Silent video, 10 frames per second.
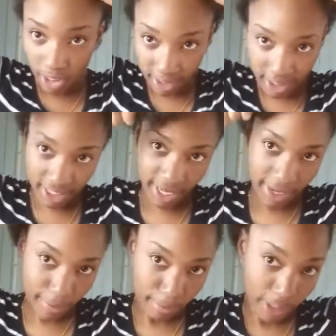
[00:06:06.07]
That's
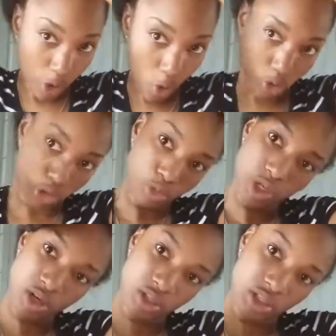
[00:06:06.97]
like my go-to
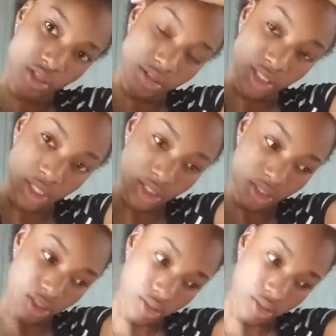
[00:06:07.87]
hairstyle since